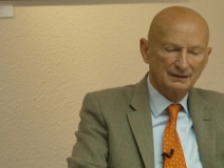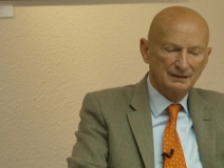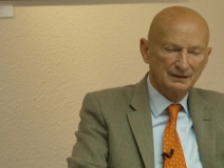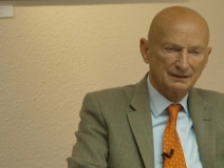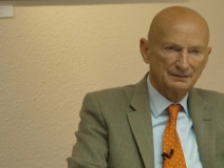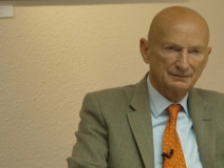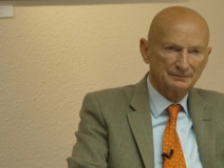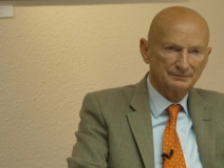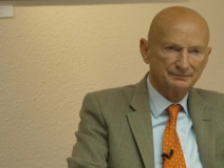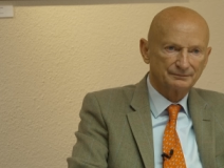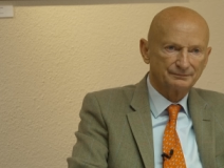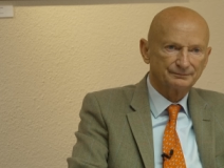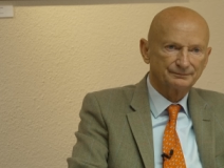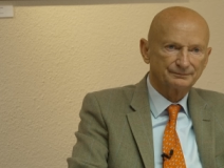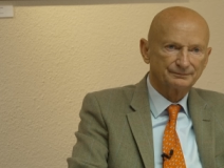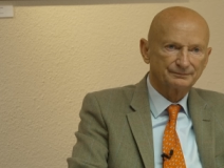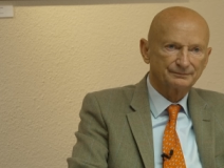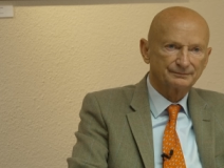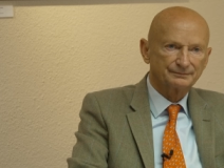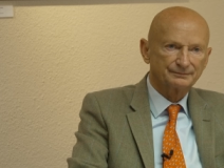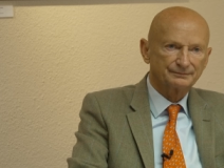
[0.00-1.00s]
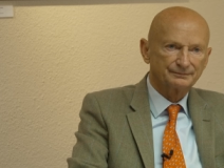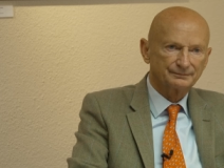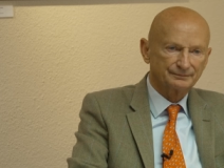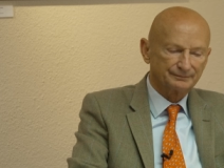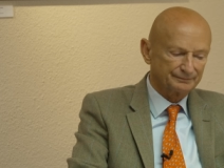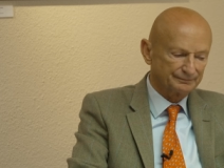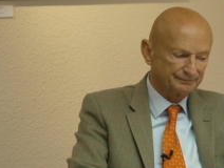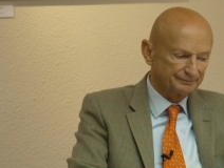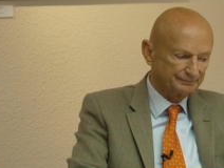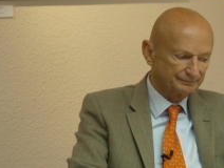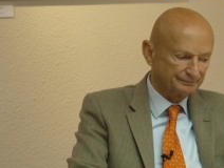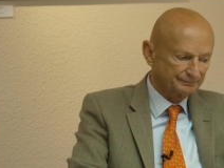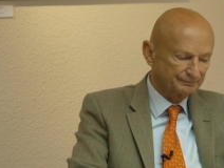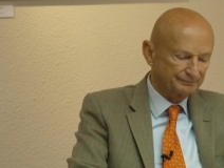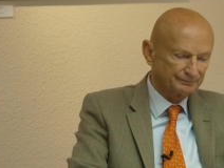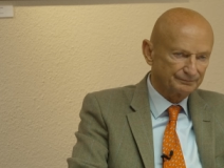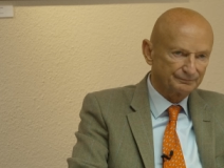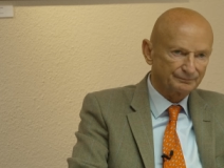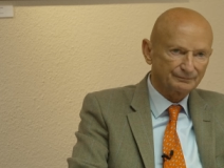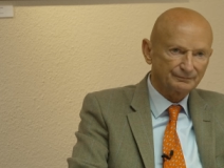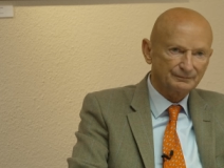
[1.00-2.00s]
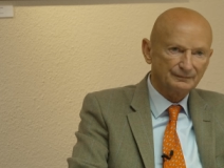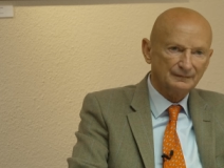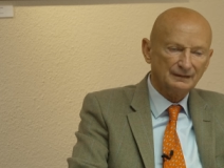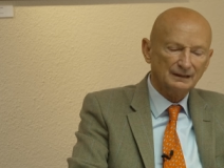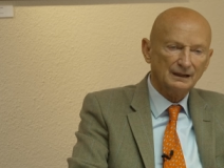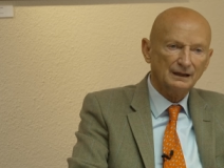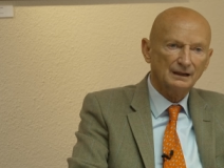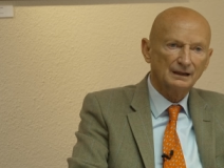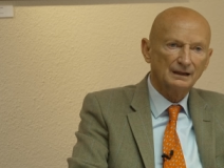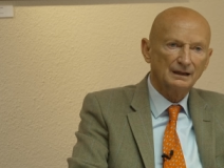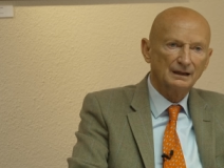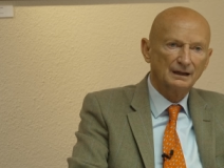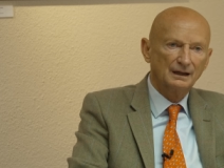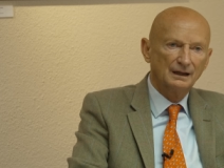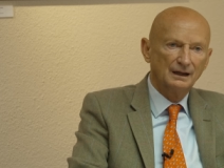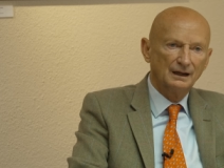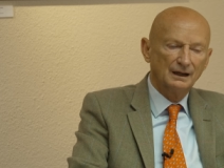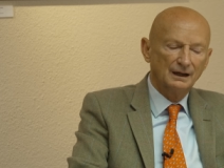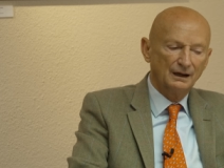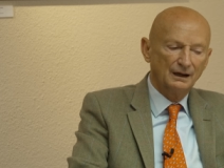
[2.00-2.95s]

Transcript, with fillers: to uh, to reaffirm their freedom in, in